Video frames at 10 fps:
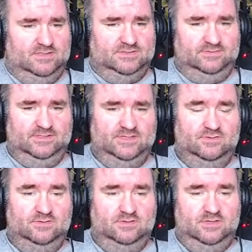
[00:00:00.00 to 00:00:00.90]
It's really
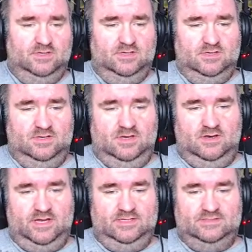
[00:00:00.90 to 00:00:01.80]
cool.
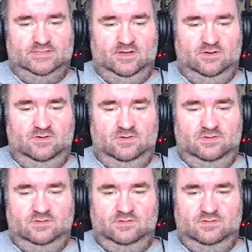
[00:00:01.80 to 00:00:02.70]
Okay, so